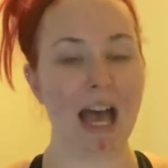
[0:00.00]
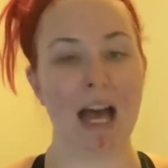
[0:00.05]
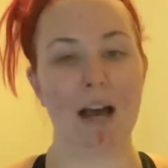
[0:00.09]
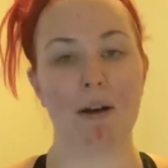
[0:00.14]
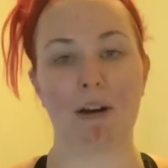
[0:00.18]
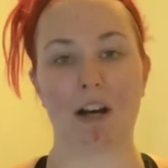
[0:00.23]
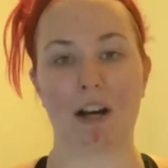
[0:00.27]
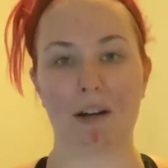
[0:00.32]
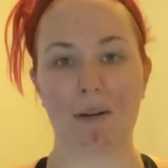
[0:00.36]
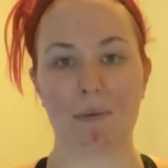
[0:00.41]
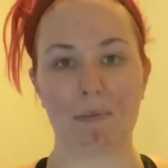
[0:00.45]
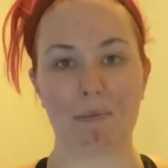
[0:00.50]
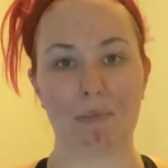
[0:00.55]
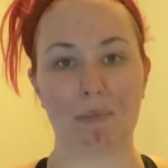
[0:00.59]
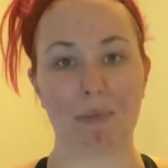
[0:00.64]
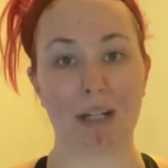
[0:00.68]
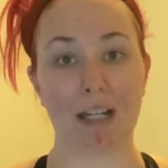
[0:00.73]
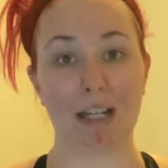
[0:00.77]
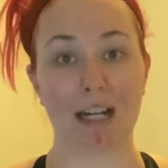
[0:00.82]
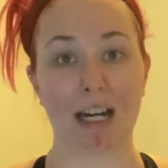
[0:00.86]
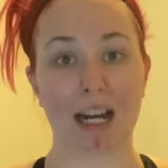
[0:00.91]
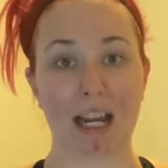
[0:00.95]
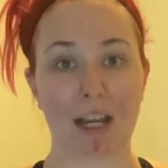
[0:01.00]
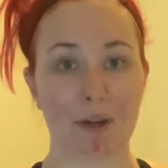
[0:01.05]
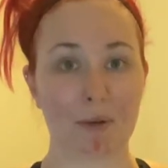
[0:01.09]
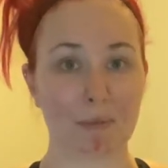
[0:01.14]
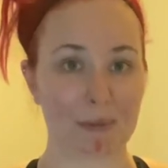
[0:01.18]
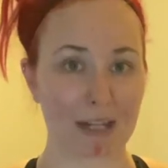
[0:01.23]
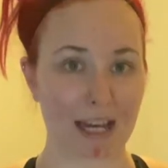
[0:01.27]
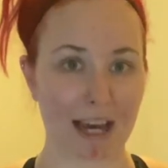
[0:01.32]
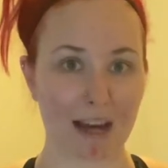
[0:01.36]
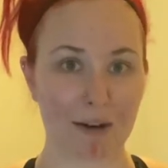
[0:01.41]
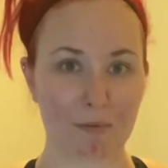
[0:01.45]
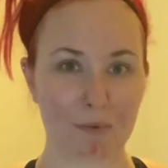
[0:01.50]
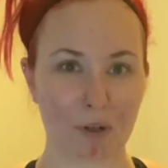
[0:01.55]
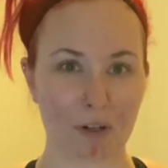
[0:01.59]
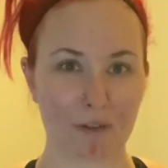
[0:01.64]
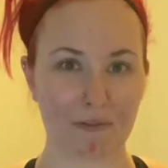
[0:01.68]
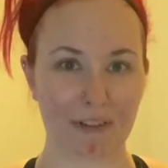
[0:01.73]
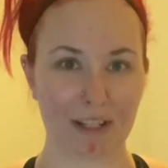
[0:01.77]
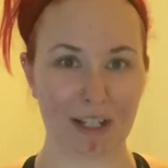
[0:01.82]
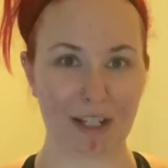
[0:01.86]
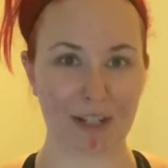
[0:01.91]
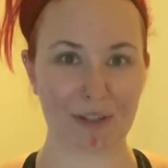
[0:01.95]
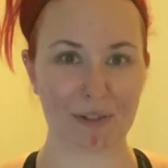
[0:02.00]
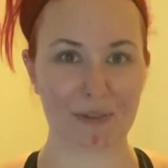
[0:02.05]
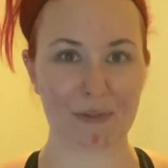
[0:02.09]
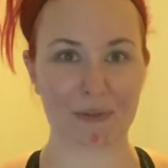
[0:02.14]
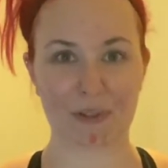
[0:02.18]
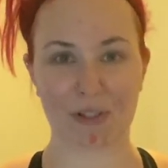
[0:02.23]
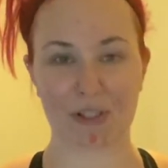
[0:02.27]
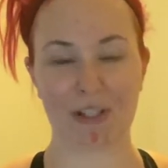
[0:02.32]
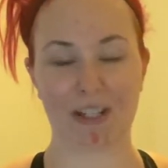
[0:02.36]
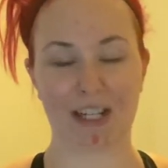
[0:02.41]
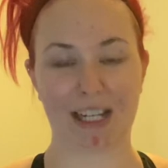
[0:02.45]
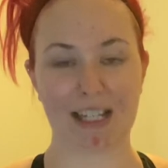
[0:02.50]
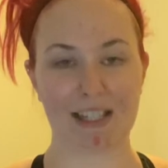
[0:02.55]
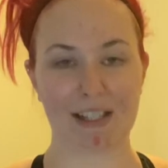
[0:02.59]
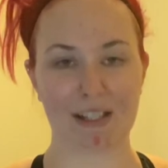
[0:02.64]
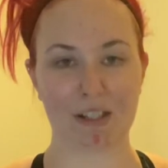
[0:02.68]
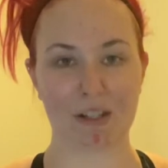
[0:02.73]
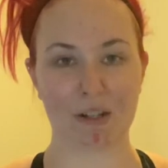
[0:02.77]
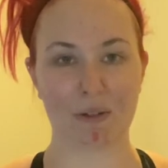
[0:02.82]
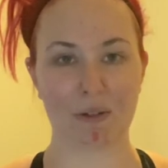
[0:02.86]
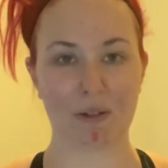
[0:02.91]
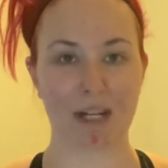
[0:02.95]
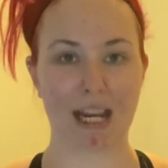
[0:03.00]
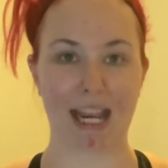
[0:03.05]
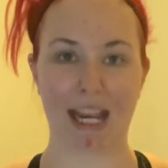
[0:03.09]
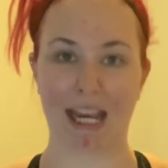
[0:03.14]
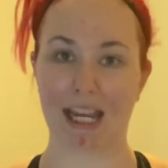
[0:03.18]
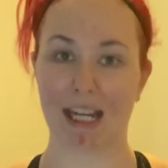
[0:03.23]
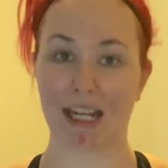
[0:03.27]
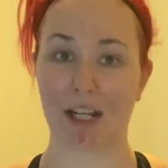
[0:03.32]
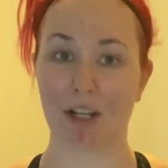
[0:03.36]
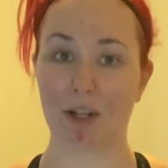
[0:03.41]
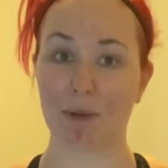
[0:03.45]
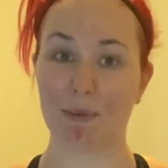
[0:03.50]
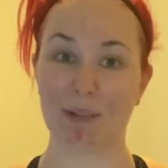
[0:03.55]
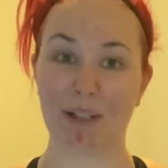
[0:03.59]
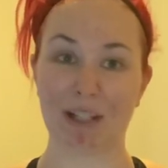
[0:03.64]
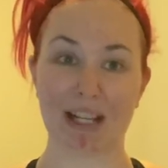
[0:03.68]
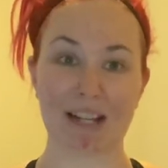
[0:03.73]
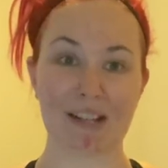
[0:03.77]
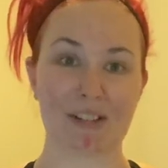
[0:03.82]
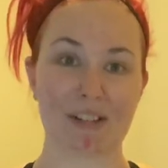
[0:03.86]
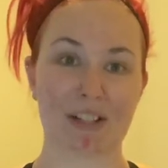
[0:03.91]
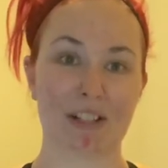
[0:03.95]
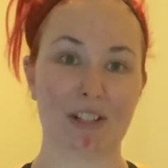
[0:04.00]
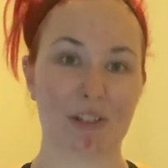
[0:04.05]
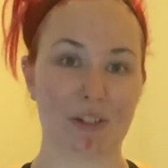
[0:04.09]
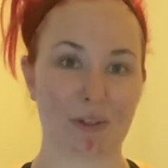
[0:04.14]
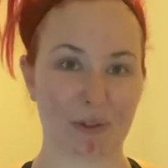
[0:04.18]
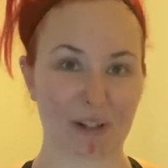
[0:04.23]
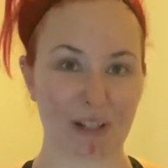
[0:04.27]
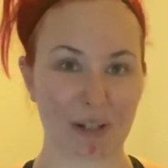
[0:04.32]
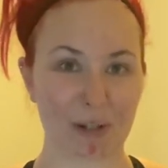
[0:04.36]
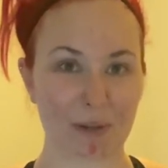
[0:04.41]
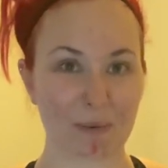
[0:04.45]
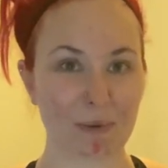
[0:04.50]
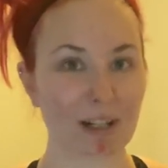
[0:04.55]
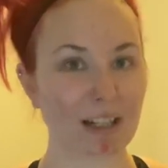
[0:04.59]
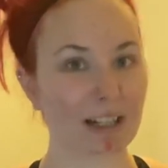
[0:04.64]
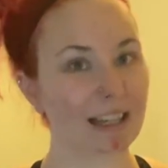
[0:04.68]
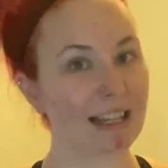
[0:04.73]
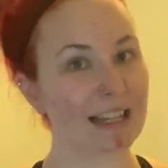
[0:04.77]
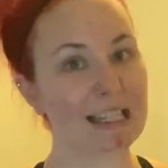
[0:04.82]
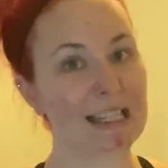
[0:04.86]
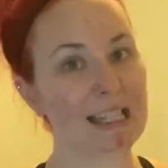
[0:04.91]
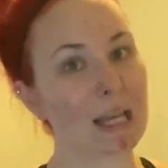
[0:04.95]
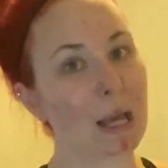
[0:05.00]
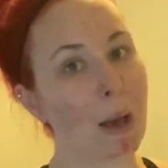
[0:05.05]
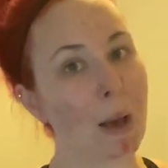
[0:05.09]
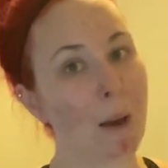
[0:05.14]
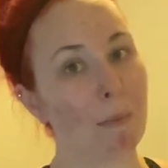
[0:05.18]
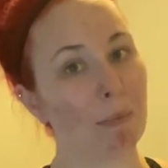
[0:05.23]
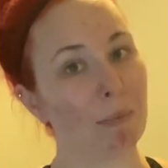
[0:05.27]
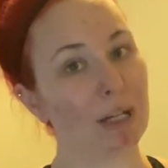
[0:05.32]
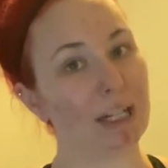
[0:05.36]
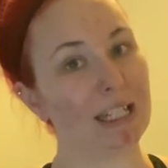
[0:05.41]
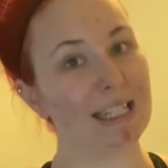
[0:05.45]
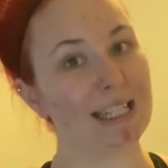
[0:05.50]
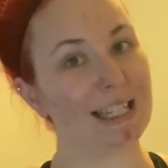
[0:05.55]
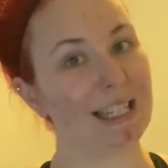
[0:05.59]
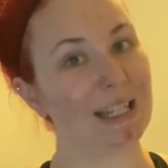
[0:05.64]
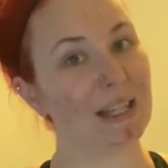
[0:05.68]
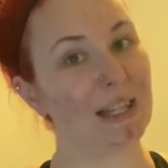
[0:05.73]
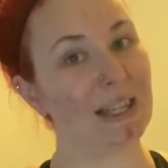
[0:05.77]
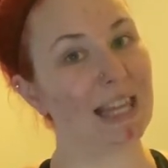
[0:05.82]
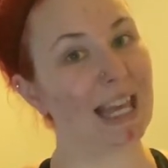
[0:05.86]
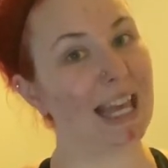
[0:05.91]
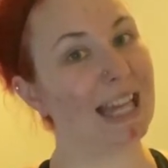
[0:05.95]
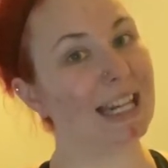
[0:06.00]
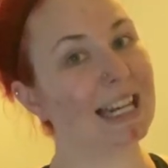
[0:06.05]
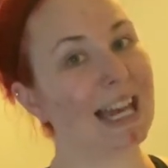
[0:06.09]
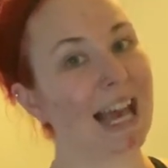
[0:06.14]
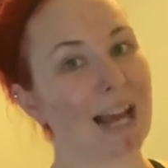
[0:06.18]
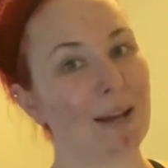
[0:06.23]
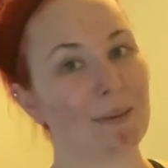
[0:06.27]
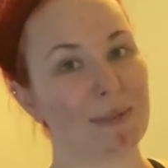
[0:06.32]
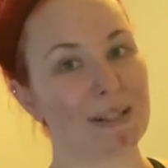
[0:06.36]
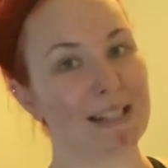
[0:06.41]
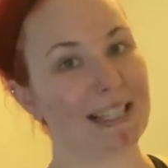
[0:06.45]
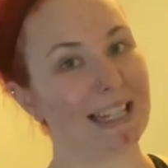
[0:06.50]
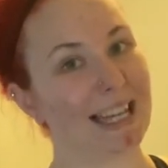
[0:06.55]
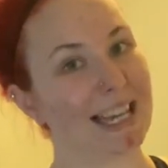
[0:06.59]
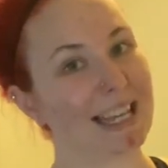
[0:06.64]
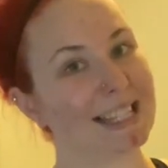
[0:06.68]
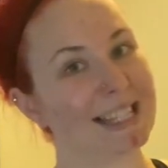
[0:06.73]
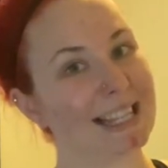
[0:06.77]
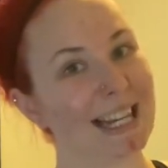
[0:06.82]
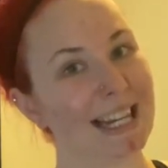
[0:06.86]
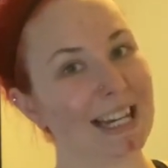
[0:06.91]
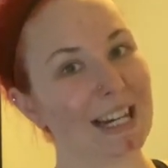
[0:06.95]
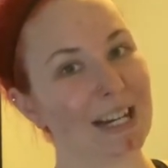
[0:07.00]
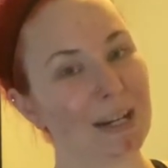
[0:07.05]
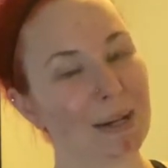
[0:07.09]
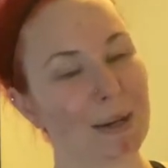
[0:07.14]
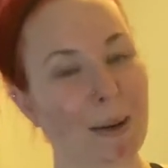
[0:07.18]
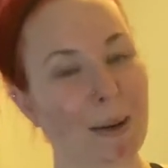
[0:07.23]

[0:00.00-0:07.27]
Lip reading: But I hope to have more videos for you guys soon, and I hope you guys are enjoying your workouts. But until then, I will see you guys later.